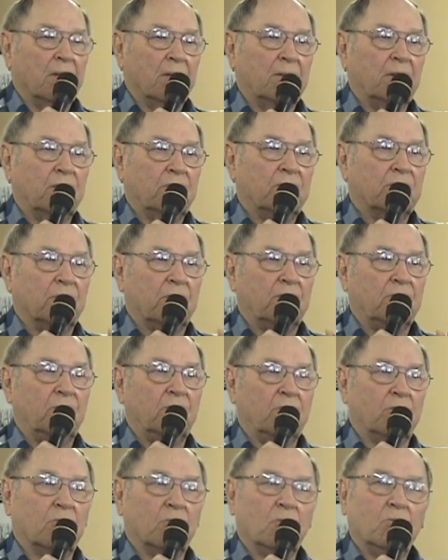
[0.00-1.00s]
And he said, you
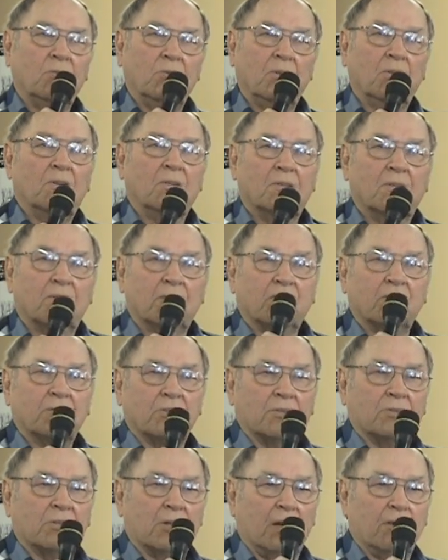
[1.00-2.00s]
know, he
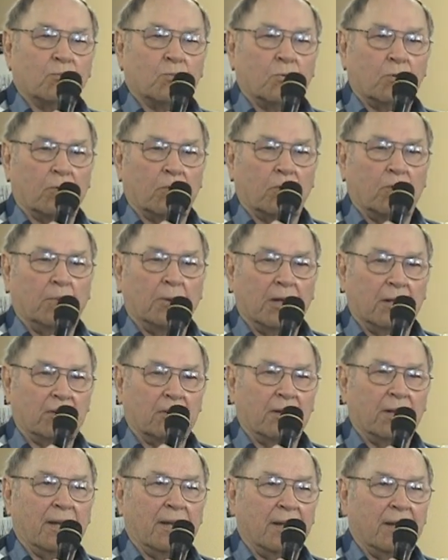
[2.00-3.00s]
says, I've wondered
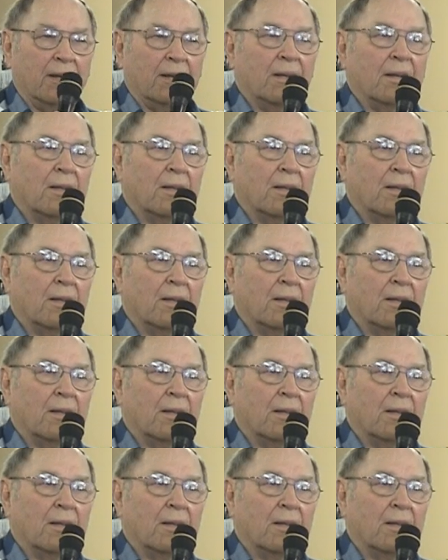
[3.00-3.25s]
about that.